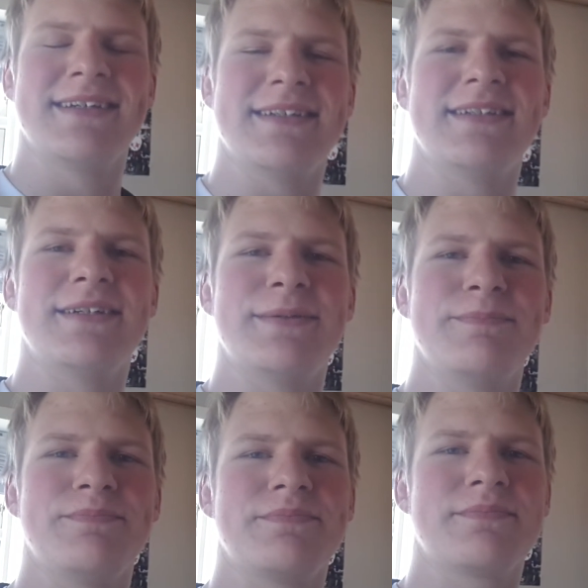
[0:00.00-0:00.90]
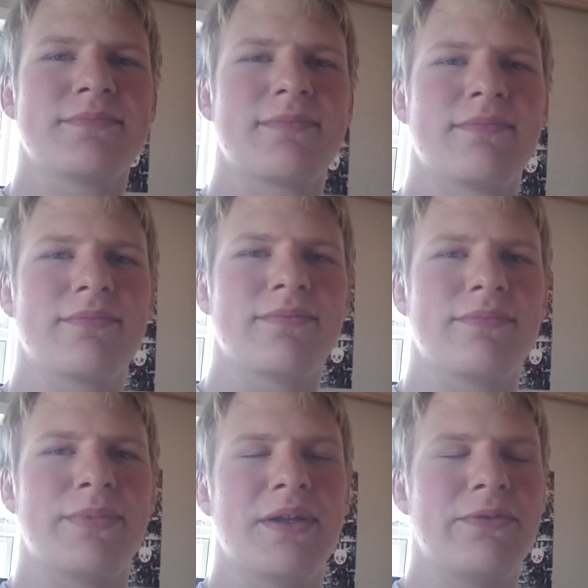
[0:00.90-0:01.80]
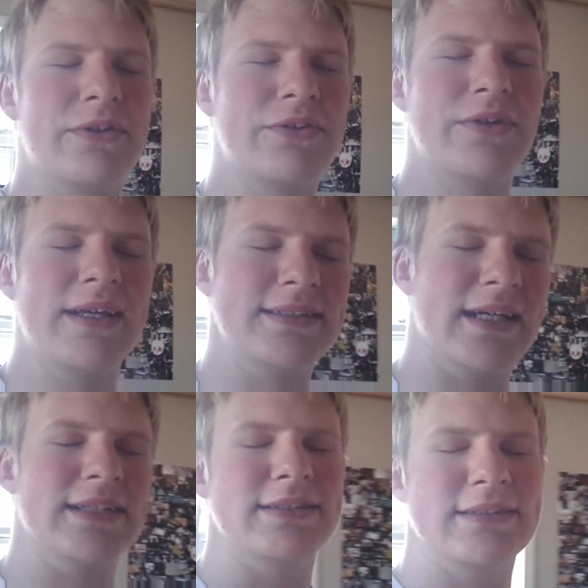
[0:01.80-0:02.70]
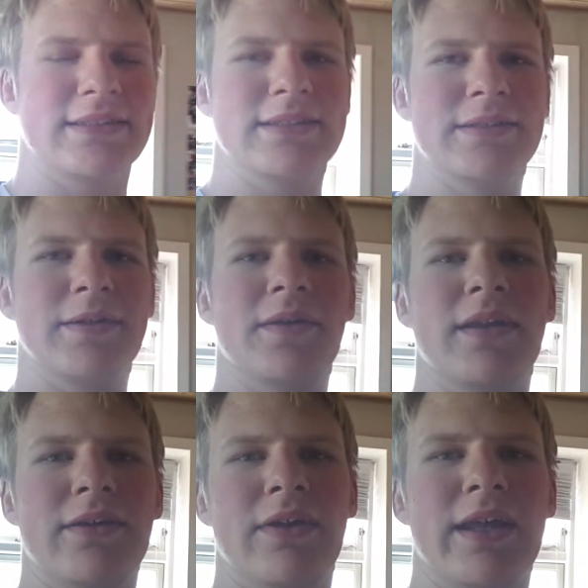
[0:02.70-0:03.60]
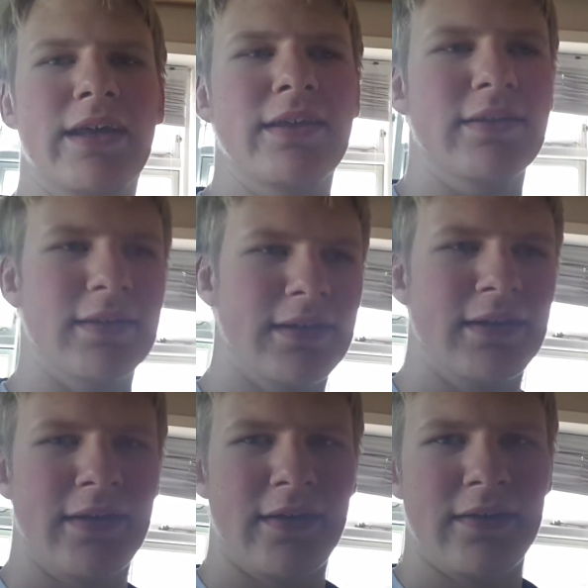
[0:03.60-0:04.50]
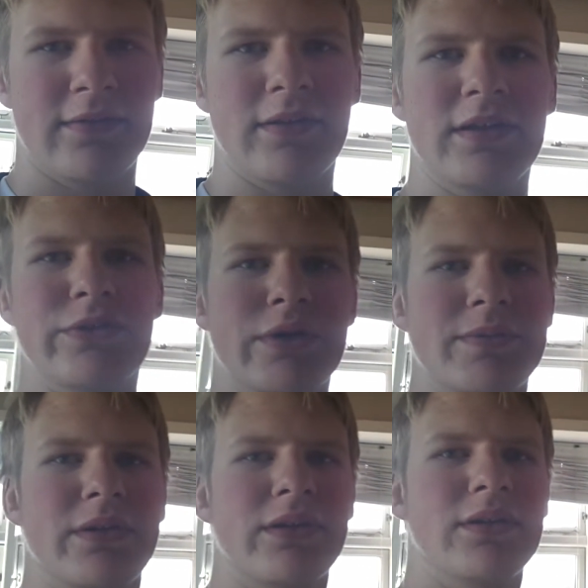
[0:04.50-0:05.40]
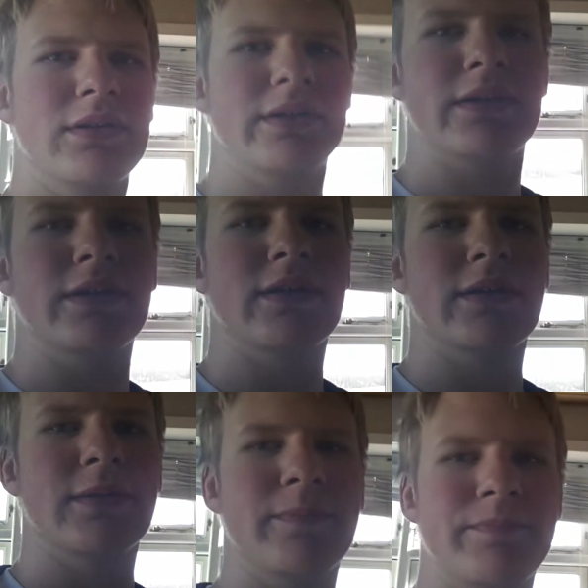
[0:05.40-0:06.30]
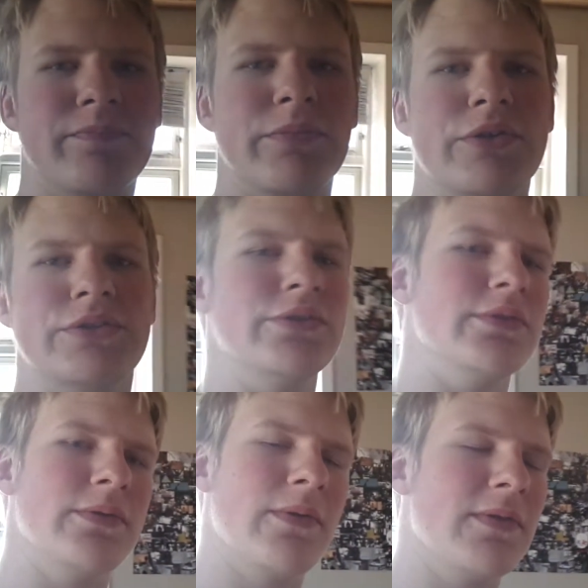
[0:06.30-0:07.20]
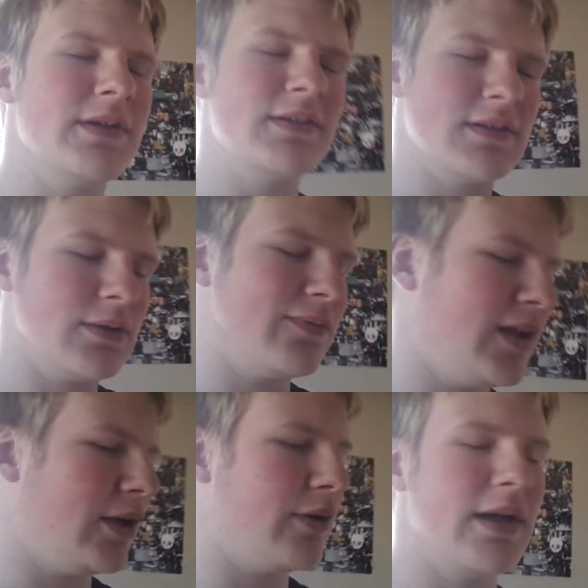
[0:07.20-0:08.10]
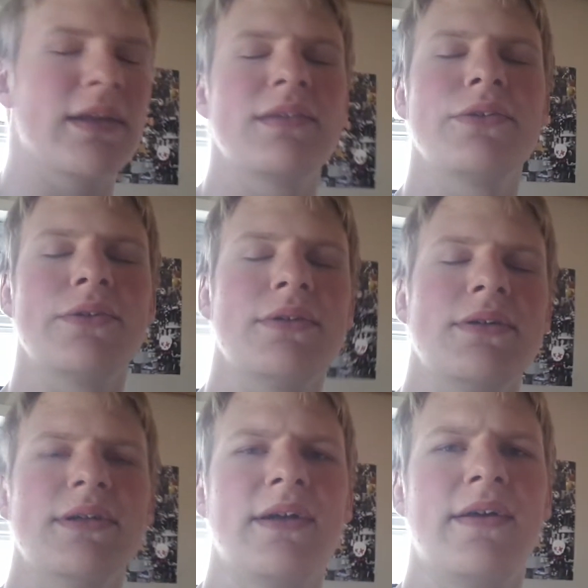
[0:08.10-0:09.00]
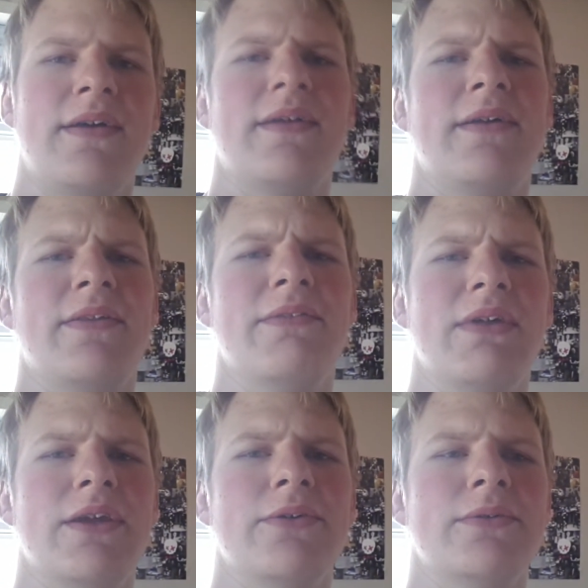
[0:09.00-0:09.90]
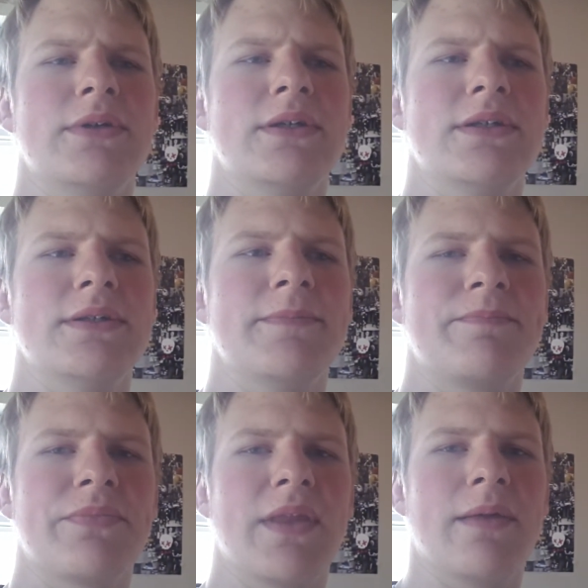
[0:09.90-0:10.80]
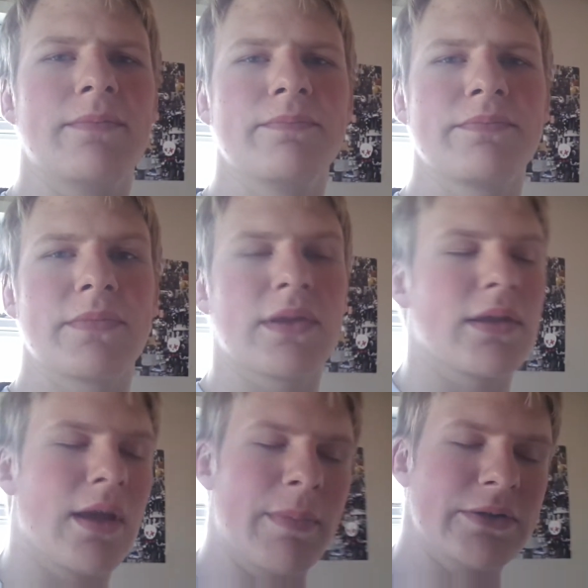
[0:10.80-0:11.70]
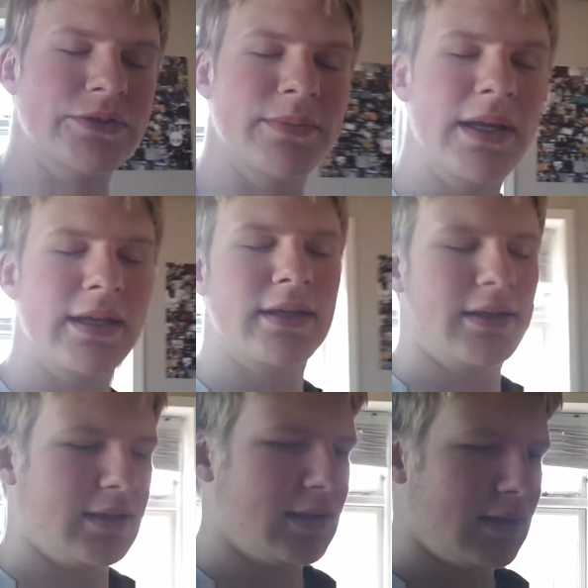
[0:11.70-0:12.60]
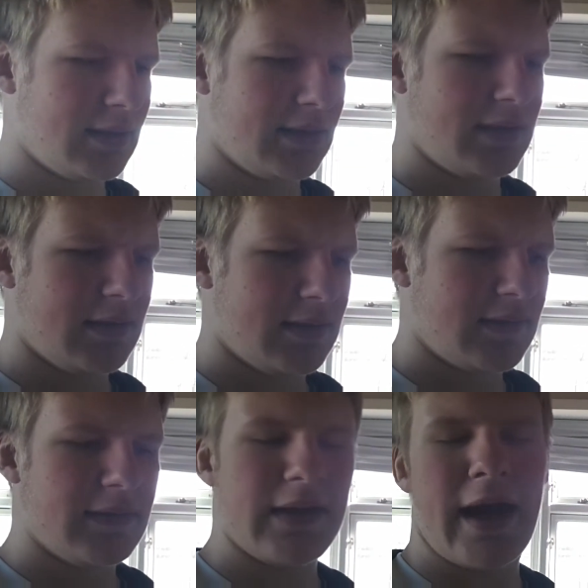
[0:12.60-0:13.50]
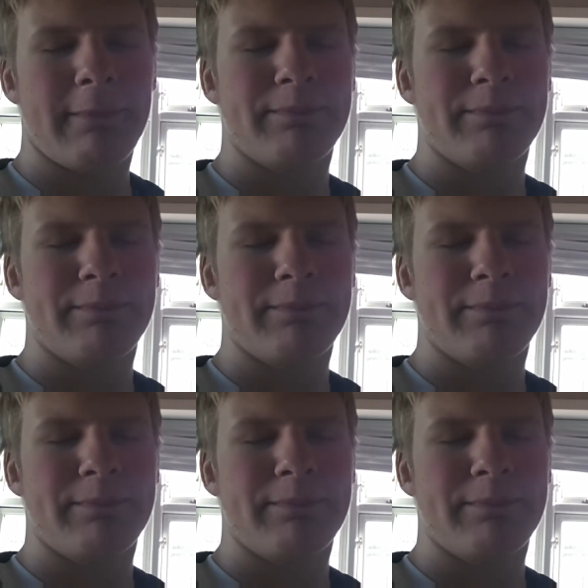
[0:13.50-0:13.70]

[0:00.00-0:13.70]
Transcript: um, but if you're too lazy, I'll just leave a link in the description, um, both to this video and to the video uh, I'm about to make. Yeah.